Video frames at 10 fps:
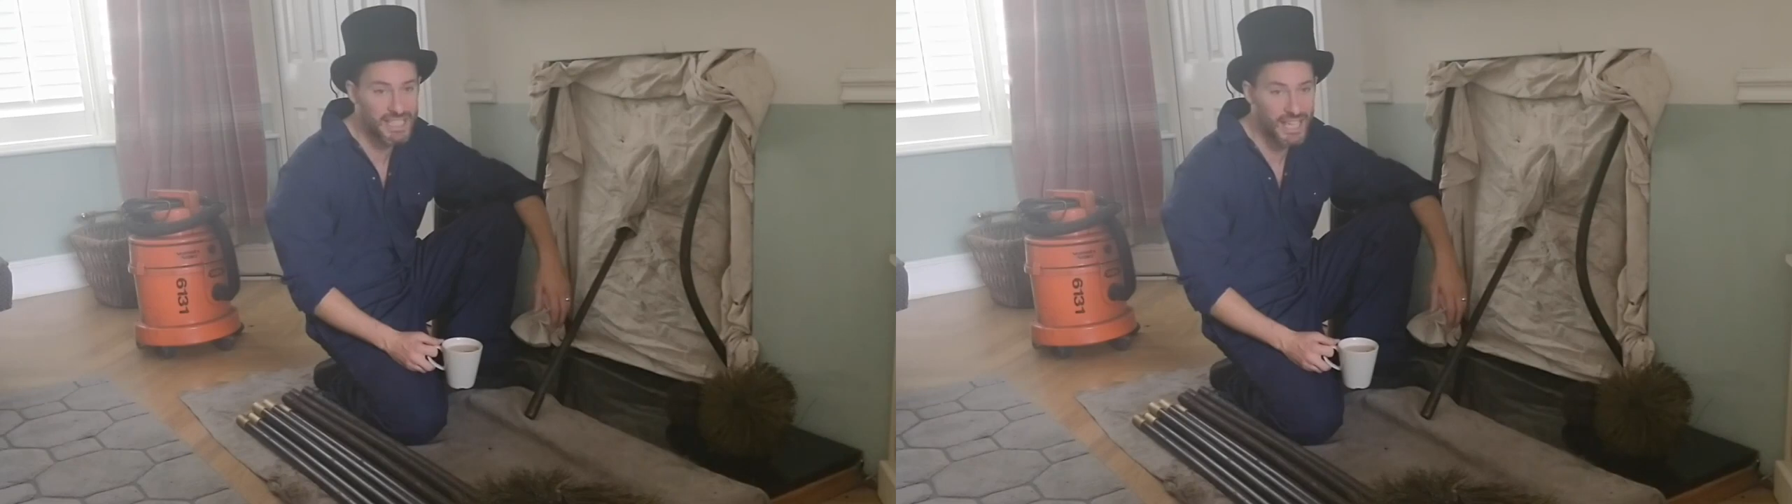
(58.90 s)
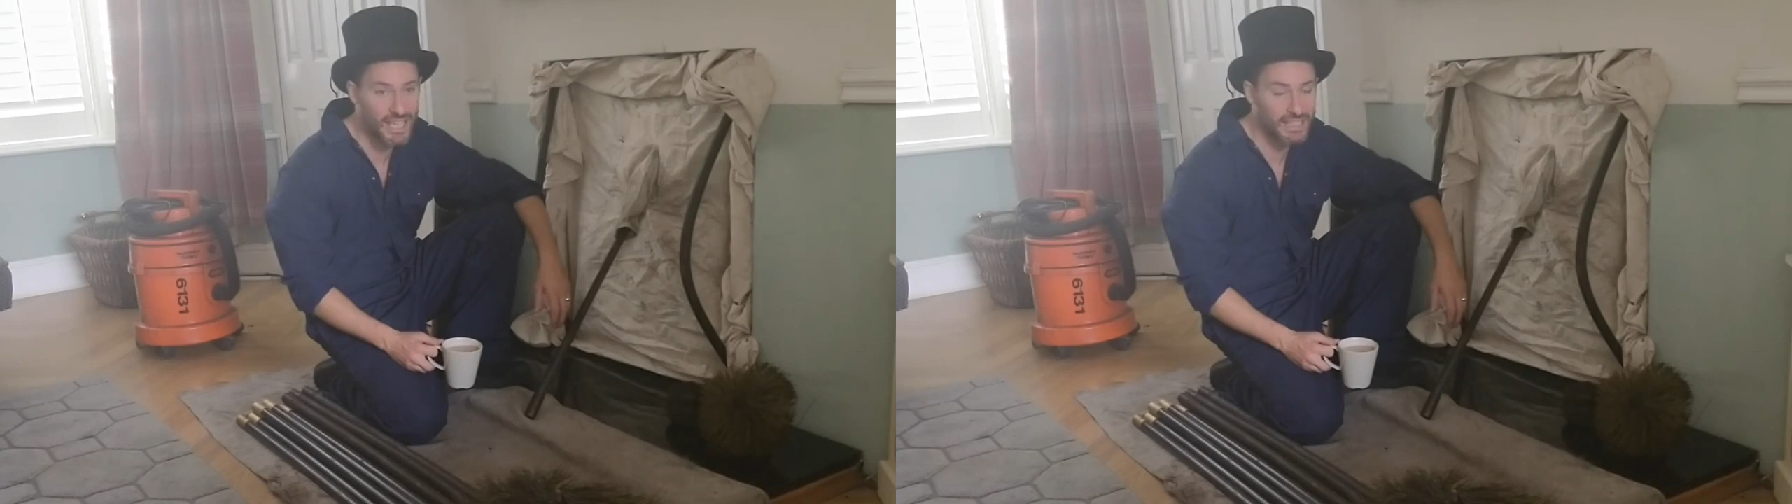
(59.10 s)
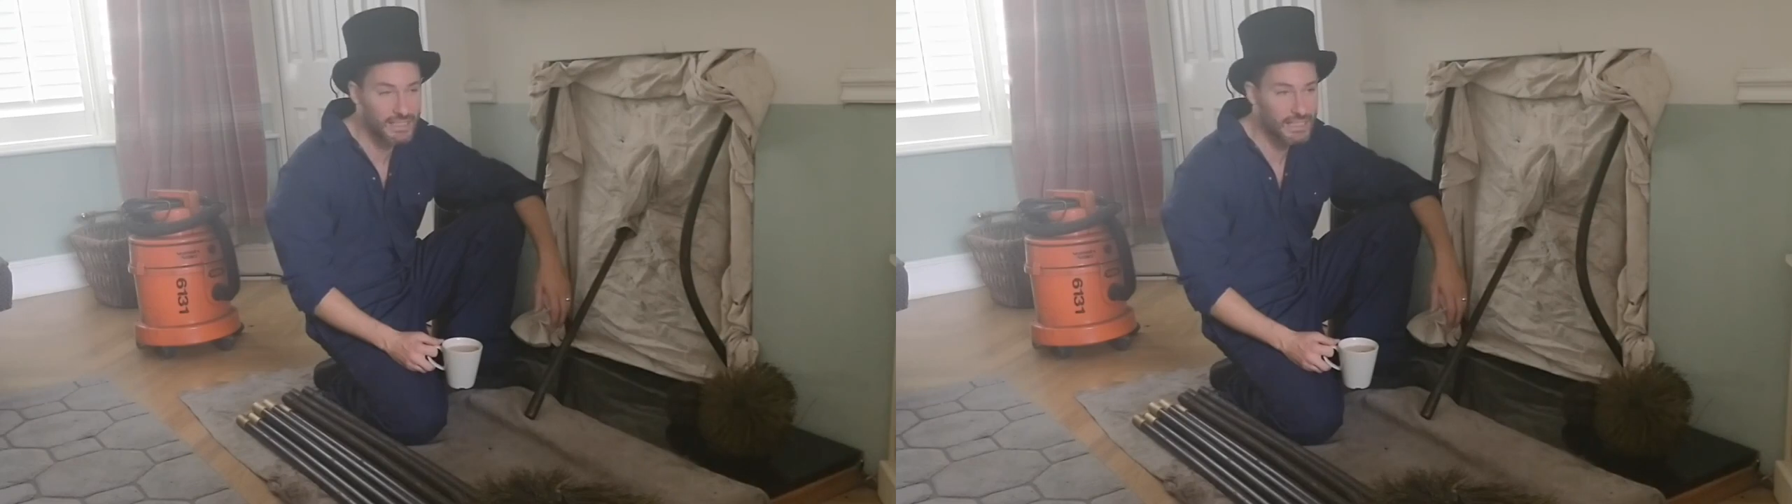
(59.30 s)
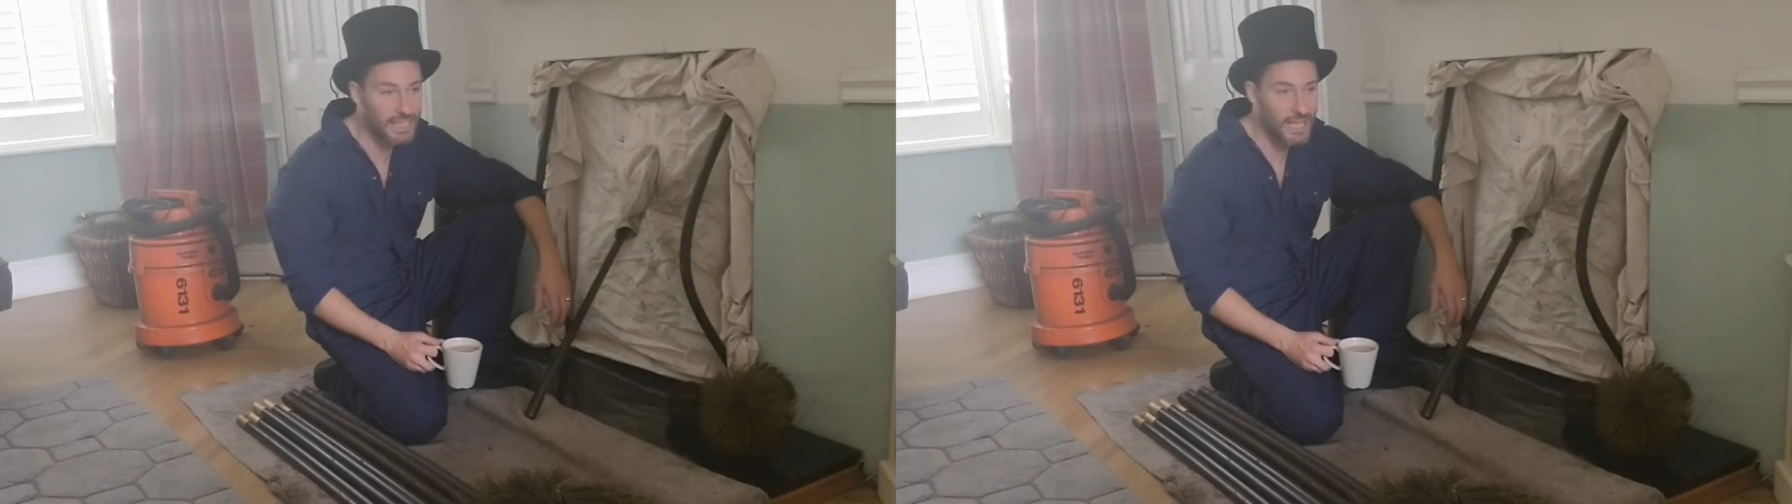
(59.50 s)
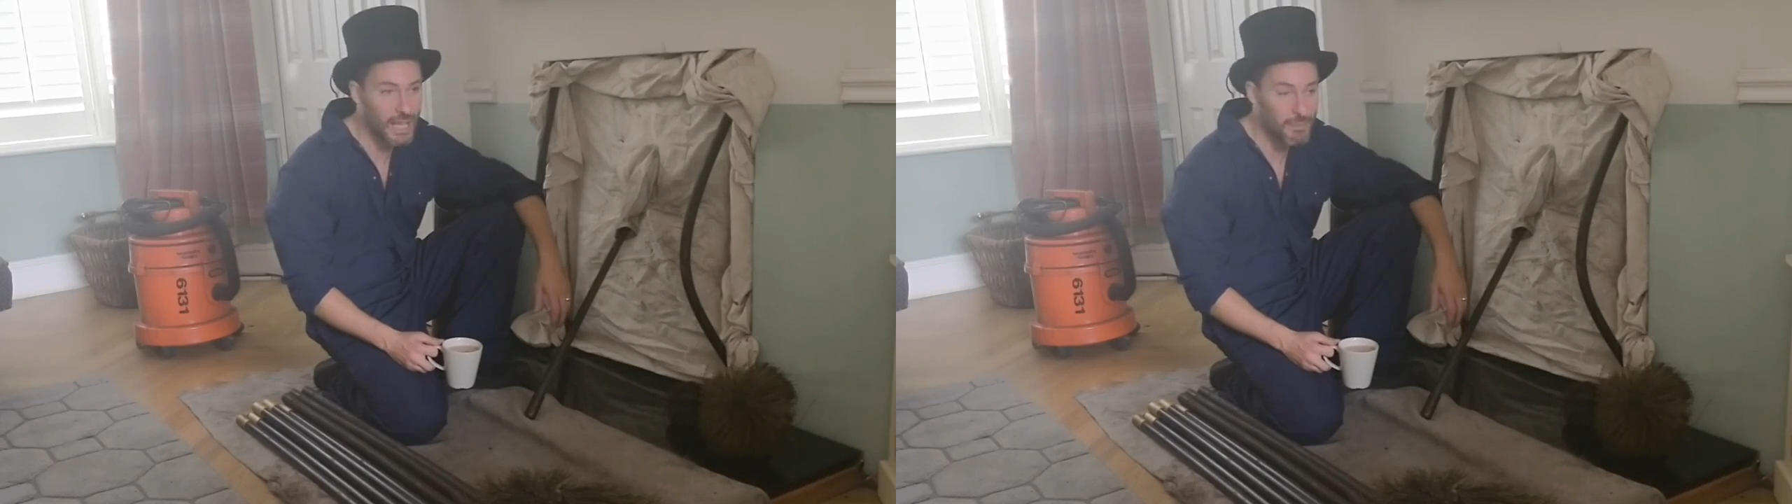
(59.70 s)
there.
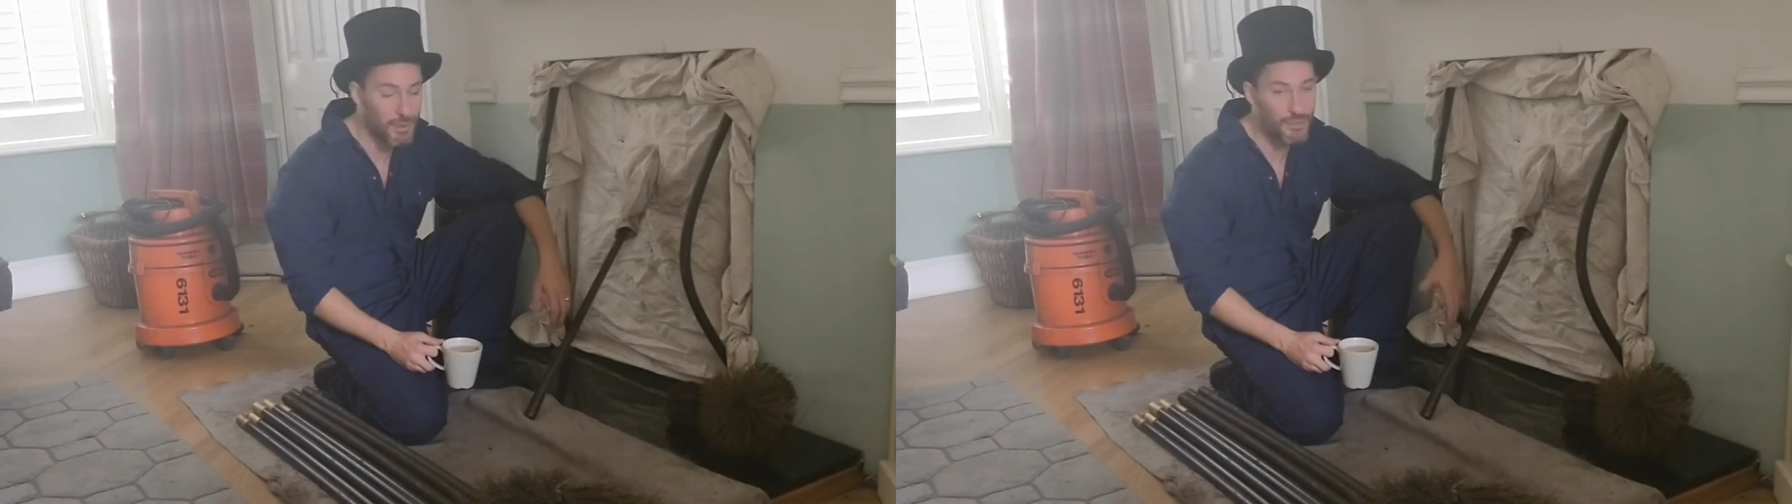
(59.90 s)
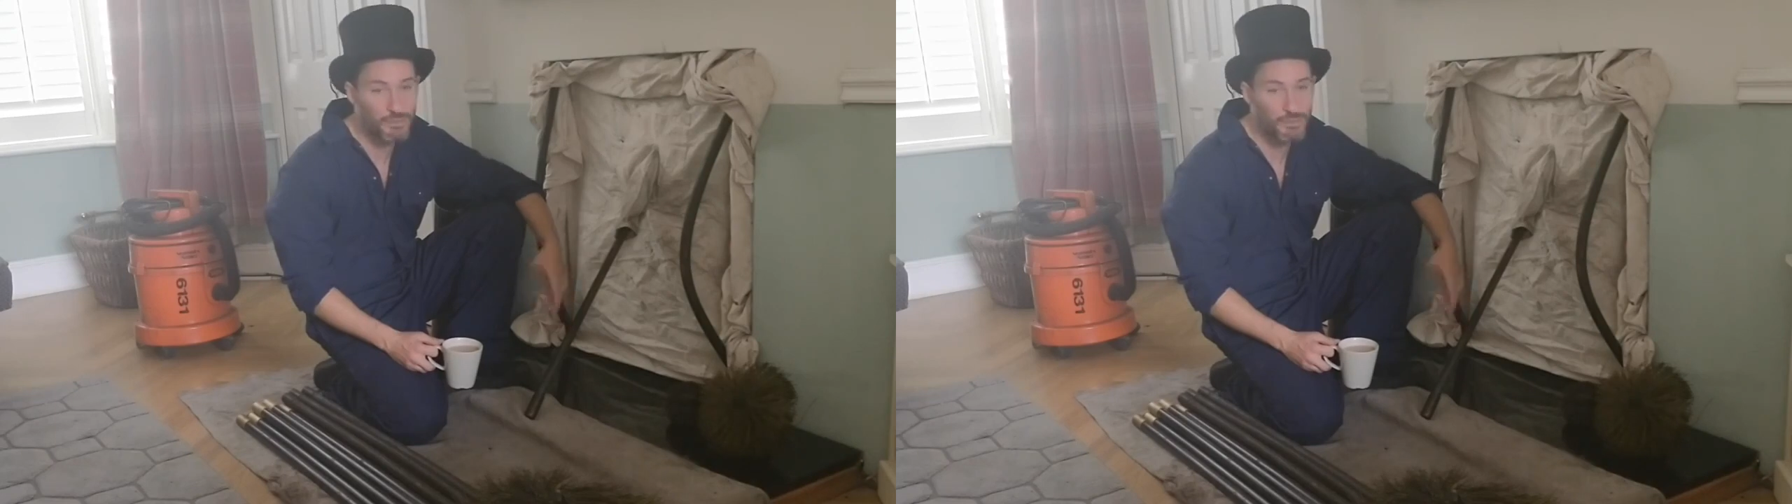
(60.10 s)
But I've